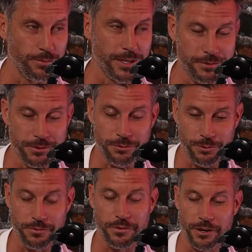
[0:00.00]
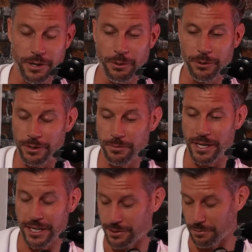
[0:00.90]
He was a very wealthy
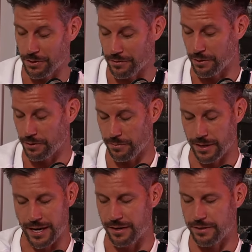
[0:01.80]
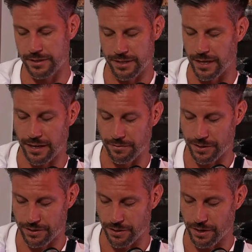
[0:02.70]
man. He's a very wealthy man, and just the
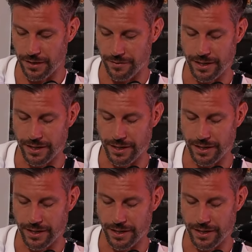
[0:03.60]
loveliest guy ever.